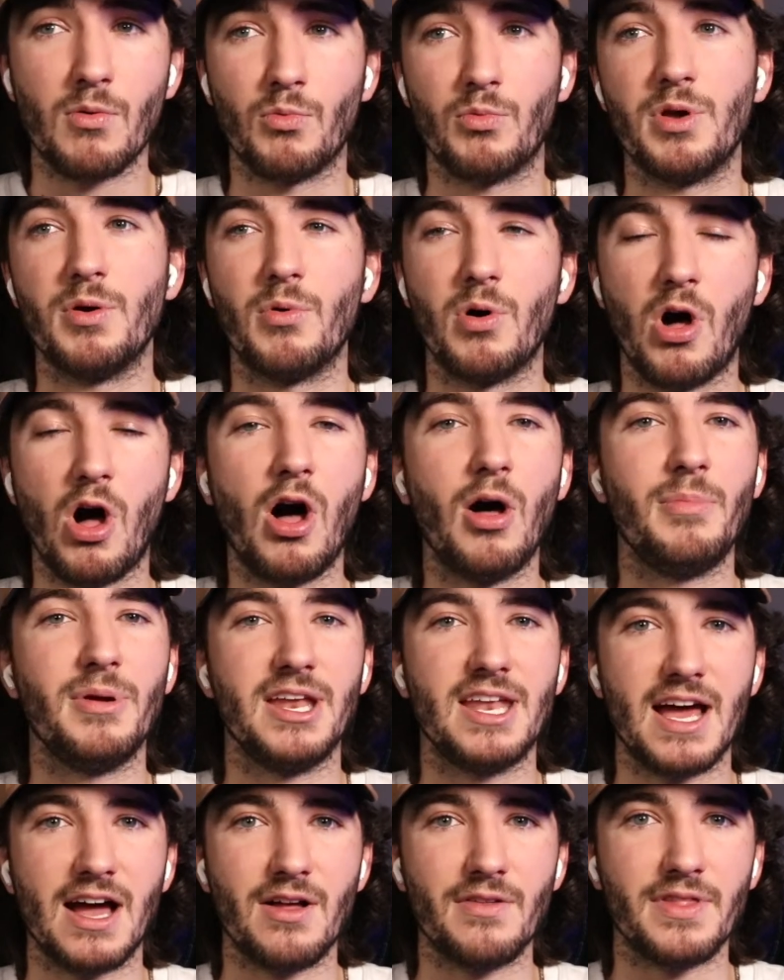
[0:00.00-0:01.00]
We will all be
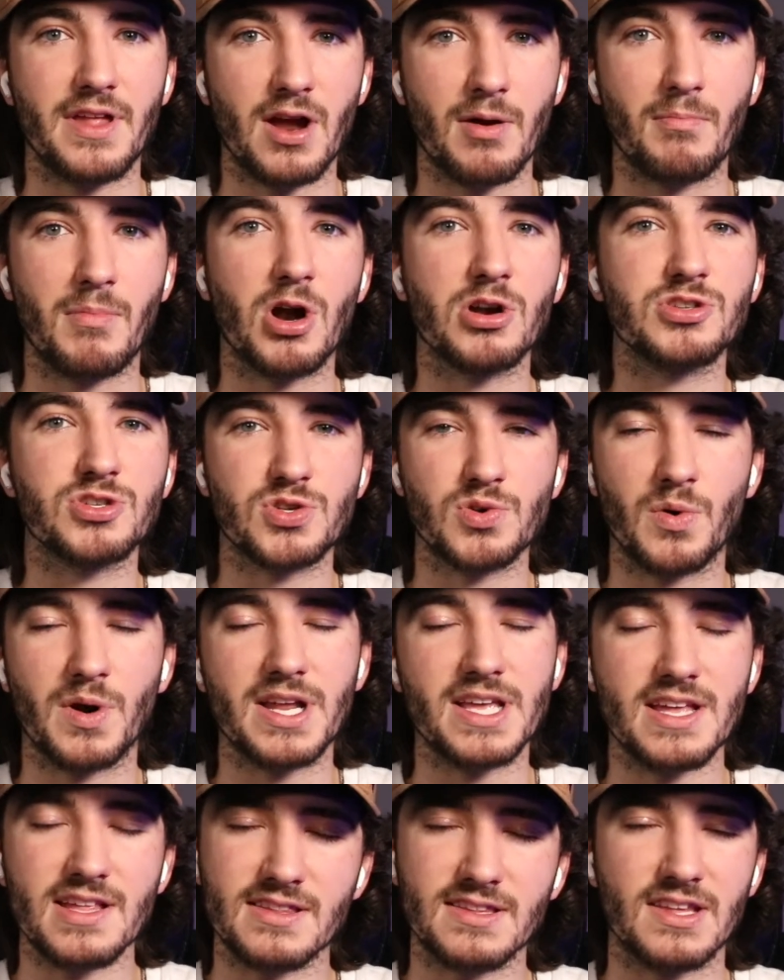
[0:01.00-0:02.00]
down there March
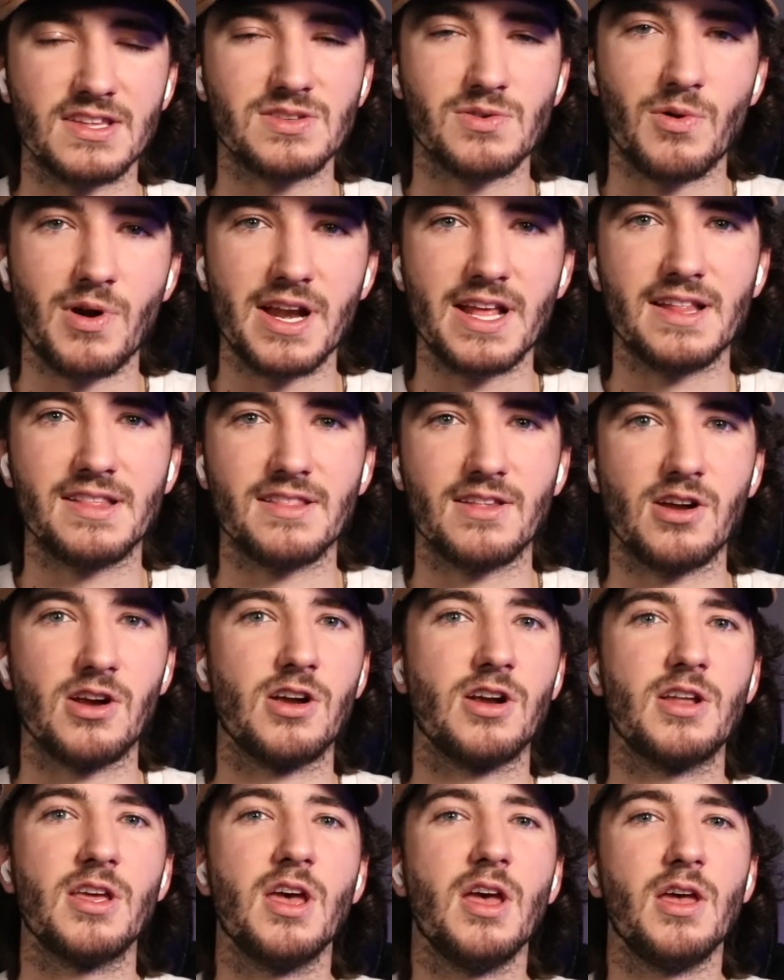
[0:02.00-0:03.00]
20th to
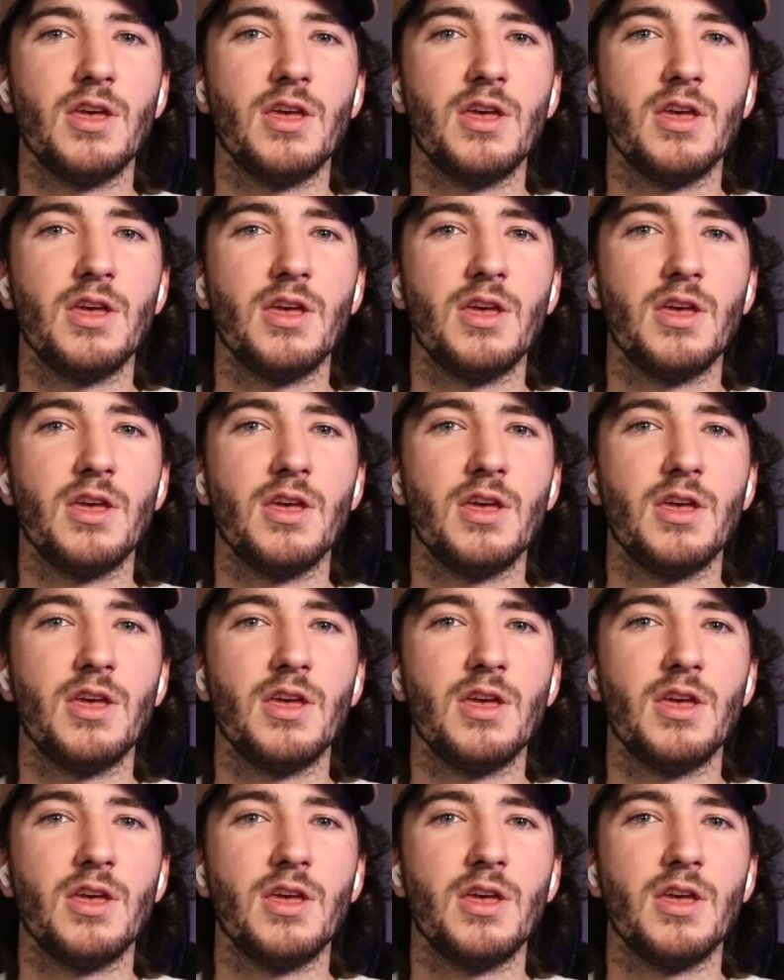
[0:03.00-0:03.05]
23rd.